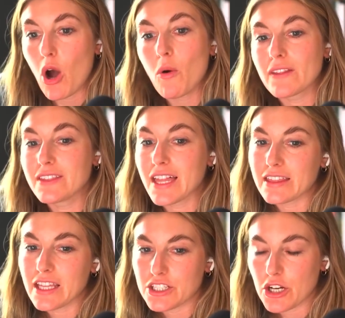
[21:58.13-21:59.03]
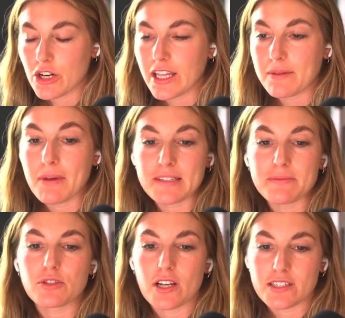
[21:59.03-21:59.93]
Oh, and then they shared it, like makes
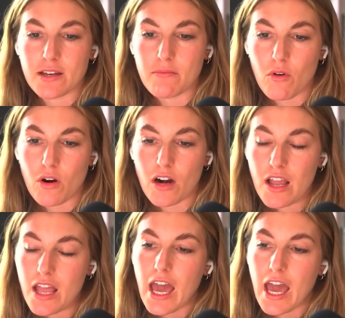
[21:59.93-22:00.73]
me trust them more.